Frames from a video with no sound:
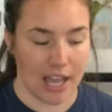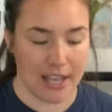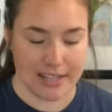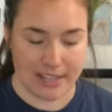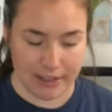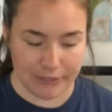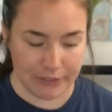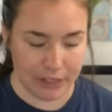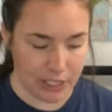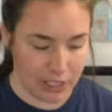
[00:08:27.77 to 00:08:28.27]
I
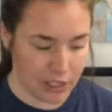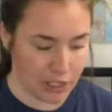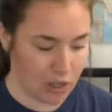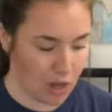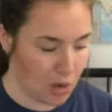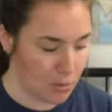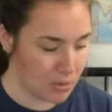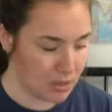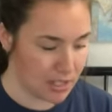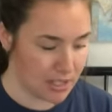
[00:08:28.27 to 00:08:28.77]
definitely could have
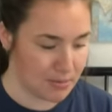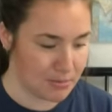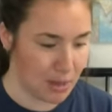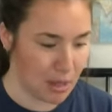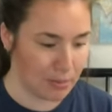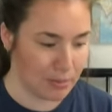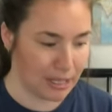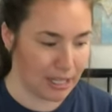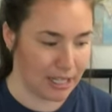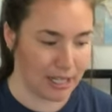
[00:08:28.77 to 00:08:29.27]
gone with the
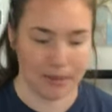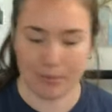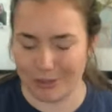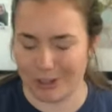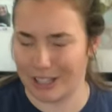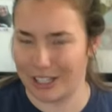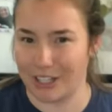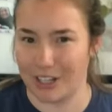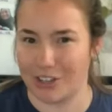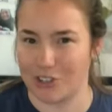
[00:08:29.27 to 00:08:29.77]
small medium.
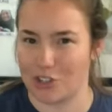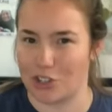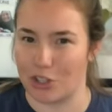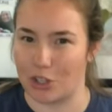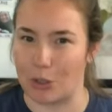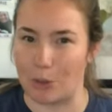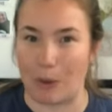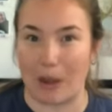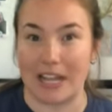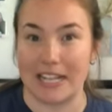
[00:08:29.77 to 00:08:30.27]
Really not
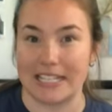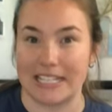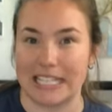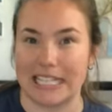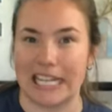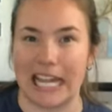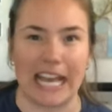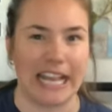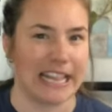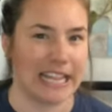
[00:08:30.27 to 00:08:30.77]
sure why I
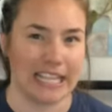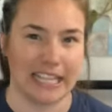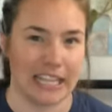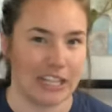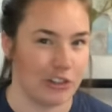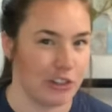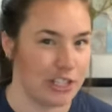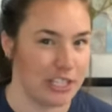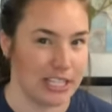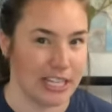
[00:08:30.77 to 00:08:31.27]
didn't. I think they
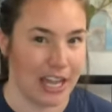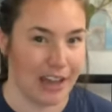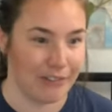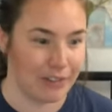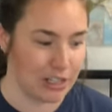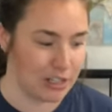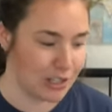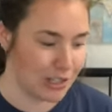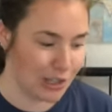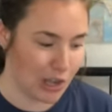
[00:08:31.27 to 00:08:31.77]
just didn't have
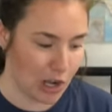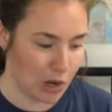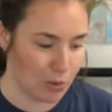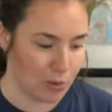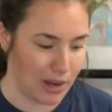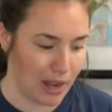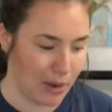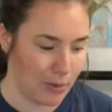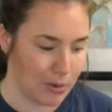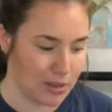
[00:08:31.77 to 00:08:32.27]
it in stock
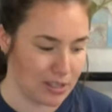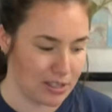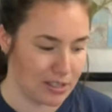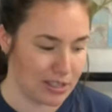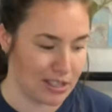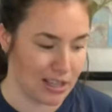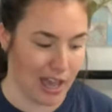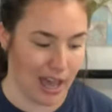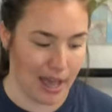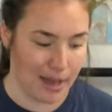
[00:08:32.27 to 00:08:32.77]
when I
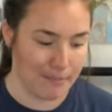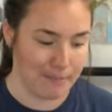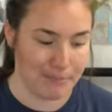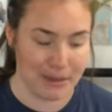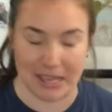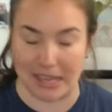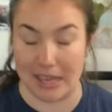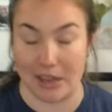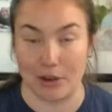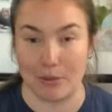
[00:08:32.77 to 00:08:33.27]
was
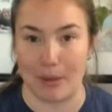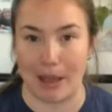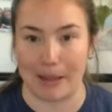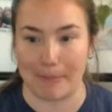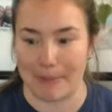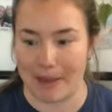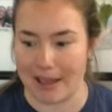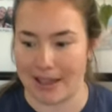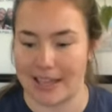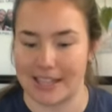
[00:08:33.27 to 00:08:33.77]
picking out a
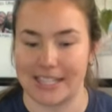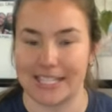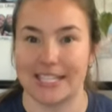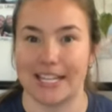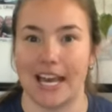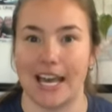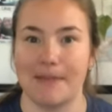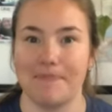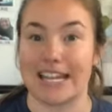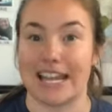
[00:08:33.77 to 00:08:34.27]
backpack at the
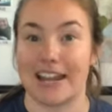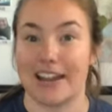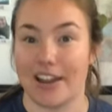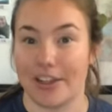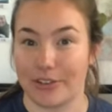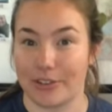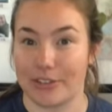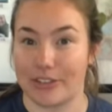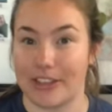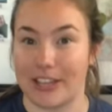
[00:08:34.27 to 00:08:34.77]
time.
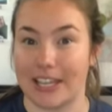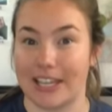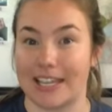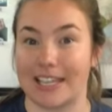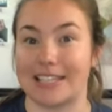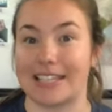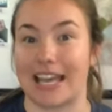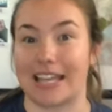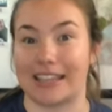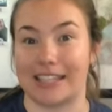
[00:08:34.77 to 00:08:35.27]
Another thing
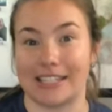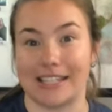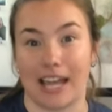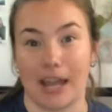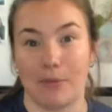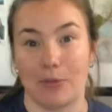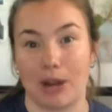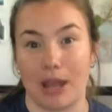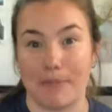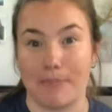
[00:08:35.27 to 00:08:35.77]
is, at the
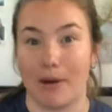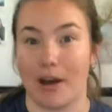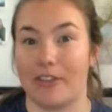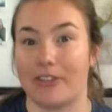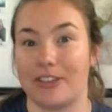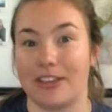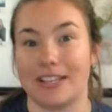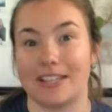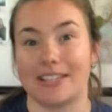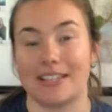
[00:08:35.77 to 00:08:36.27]
time when I
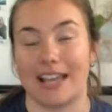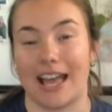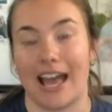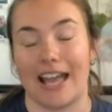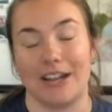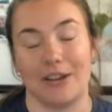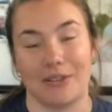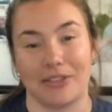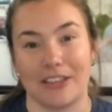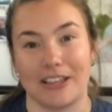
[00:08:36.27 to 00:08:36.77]
bought this,
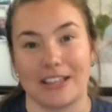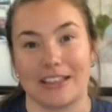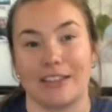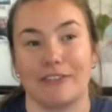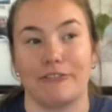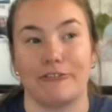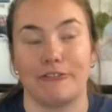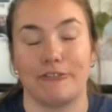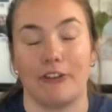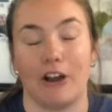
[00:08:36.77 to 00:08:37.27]
I don't think the
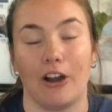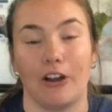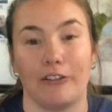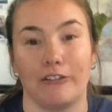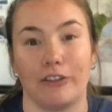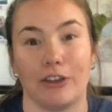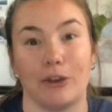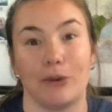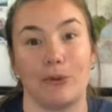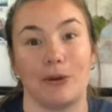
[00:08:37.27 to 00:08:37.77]

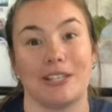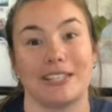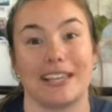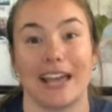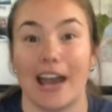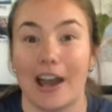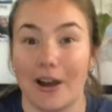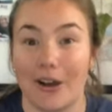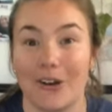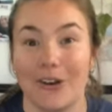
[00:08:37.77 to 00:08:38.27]
Farview was
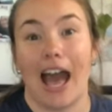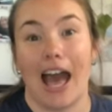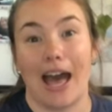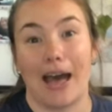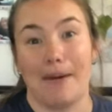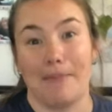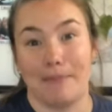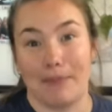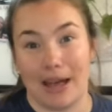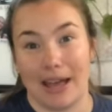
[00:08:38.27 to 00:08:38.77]
out
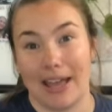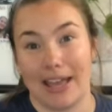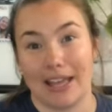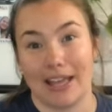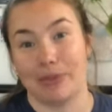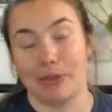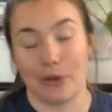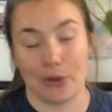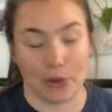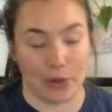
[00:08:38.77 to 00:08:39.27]
at my
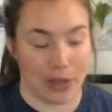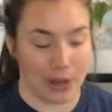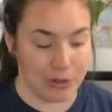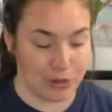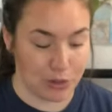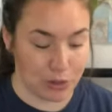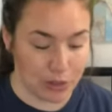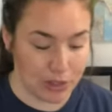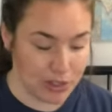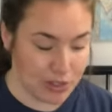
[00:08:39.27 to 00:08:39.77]
local
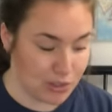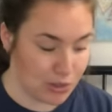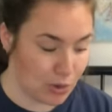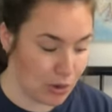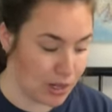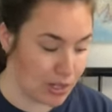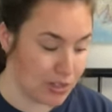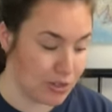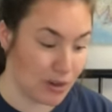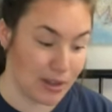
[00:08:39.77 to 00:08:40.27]
outdoor
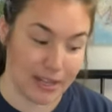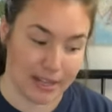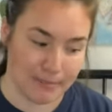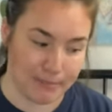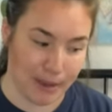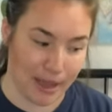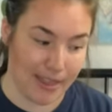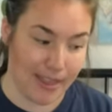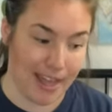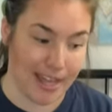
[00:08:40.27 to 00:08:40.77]
store, so I didn't
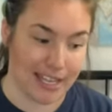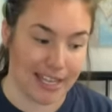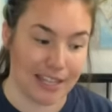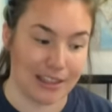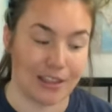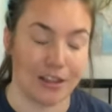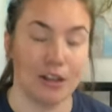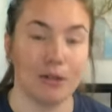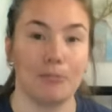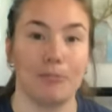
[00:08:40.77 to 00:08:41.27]
buy that
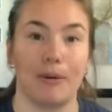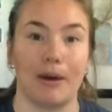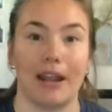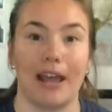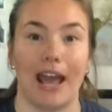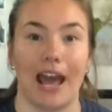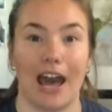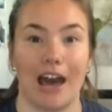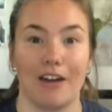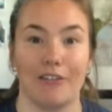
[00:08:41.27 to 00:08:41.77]
either, but I
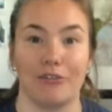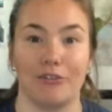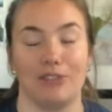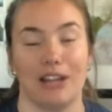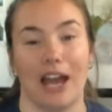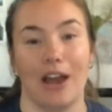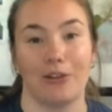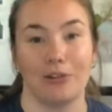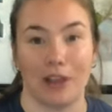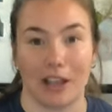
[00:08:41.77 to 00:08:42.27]
have
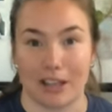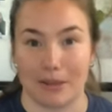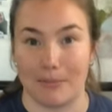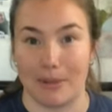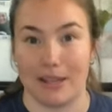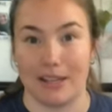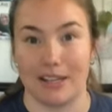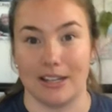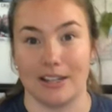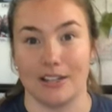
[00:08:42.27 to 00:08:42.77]
now
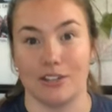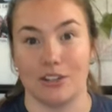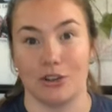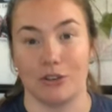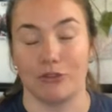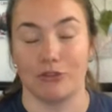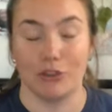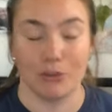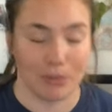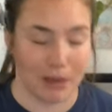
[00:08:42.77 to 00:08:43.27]
recommended to
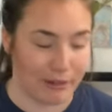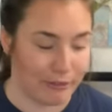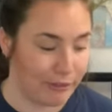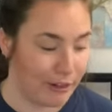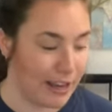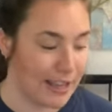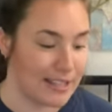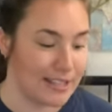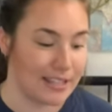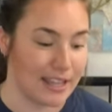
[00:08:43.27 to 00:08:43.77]
a few of my
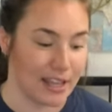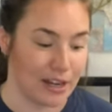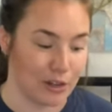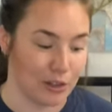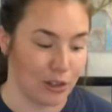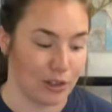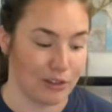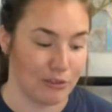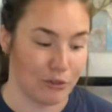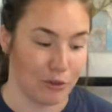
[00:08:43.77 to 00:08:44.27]
friends that are
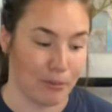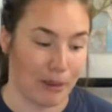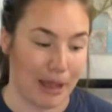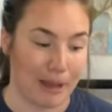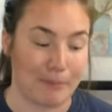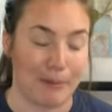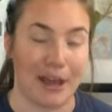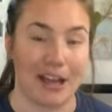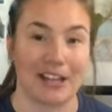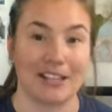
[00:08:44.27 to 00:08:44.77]
looking for
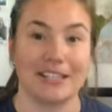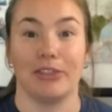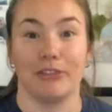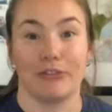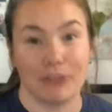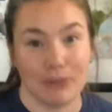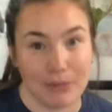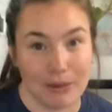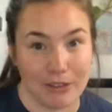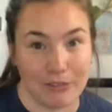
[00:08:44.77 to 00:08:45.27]
backpacks. The
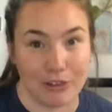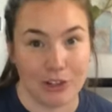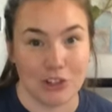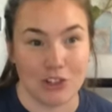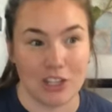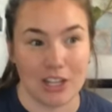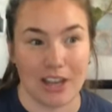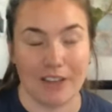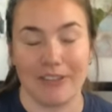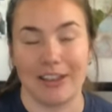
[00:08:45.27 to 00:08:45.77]
female
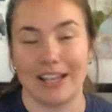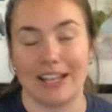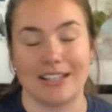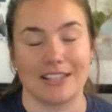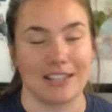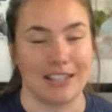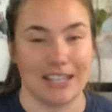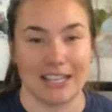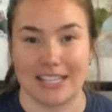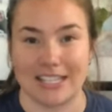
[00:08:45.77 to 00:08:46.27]
version of it,
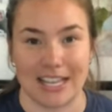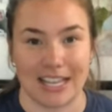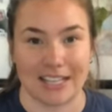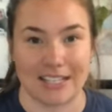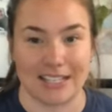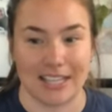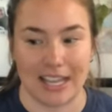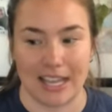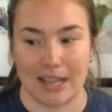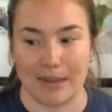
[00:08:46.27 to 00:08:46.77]
it's the exact
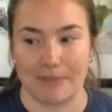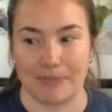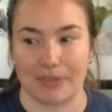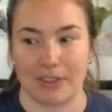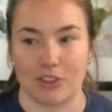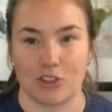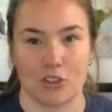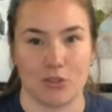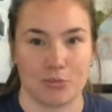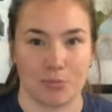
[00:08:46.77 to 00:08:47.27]
same.
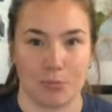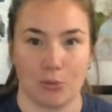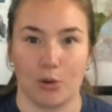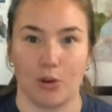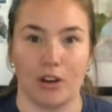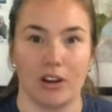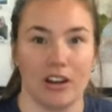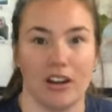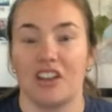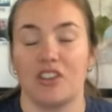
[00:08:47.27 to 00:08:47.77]
It's just
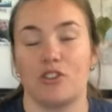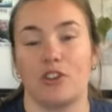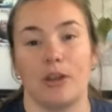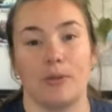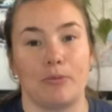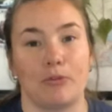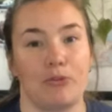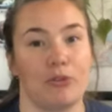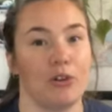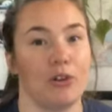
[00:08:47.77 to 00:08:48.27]
more
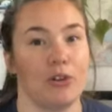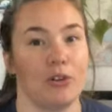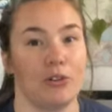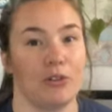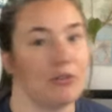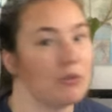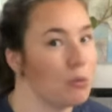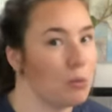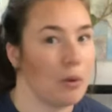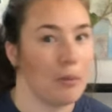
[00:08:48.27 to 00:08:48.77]
shaped for
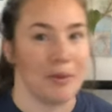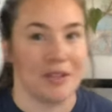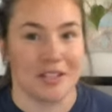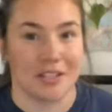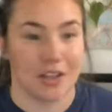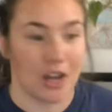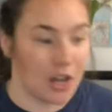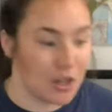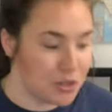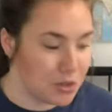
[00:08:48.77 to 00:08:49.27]
women's
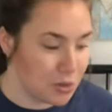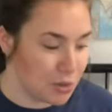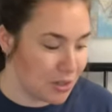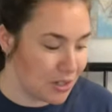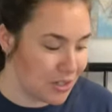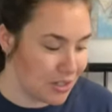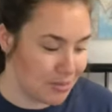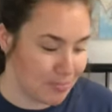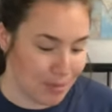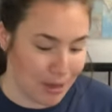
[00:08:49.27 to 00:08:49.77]

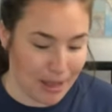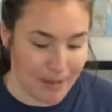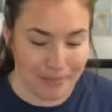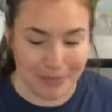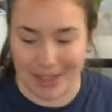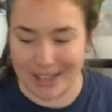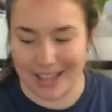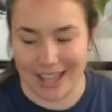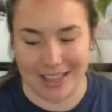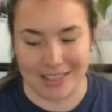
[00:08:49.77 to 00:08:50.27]
contours, but
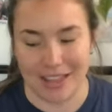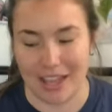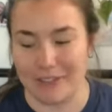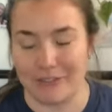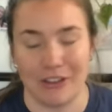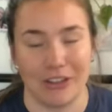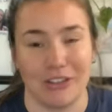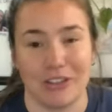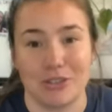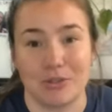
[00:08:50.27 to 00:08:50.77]
again, I
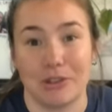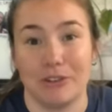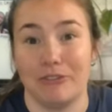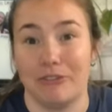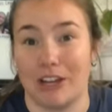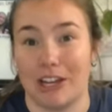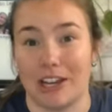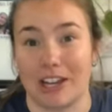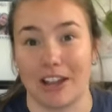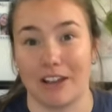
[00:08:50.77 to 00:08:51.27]
found this one
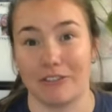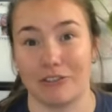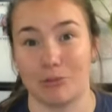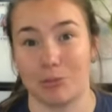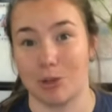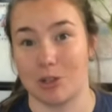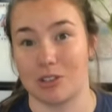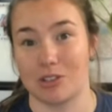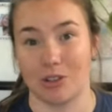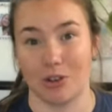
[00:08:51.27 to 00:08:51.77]
very
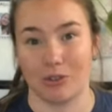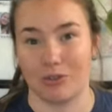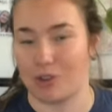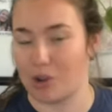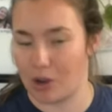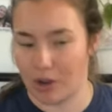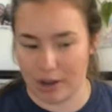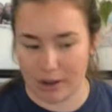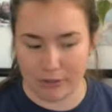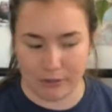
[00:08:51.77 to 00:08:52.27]
comfortable, so if you
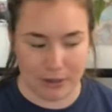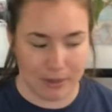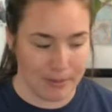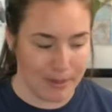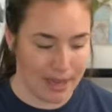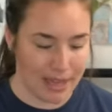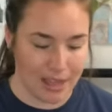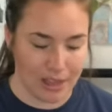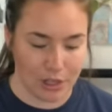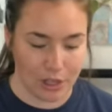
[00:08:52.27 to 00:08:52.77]
are a
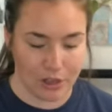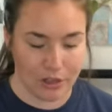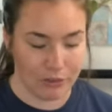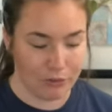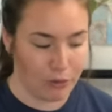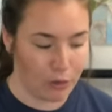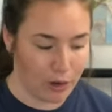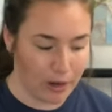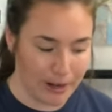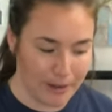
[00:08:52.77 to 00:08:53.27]
female looking
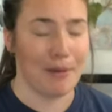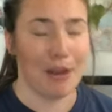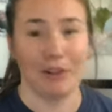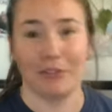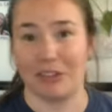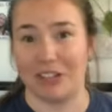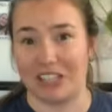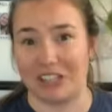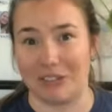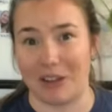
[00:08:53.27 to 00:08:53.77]
for it, I
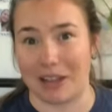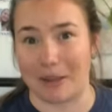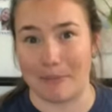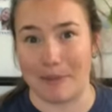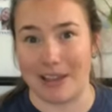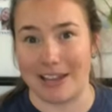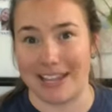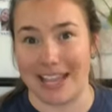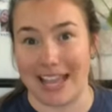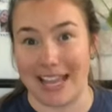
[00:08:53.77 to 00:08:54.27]
really
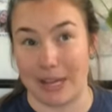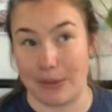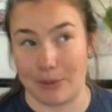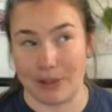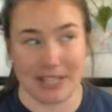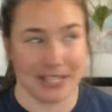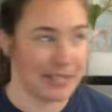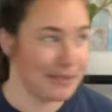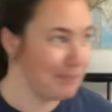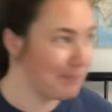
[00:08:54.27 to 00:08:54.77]
recommend it
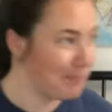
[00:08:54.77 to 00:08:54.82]
anyways.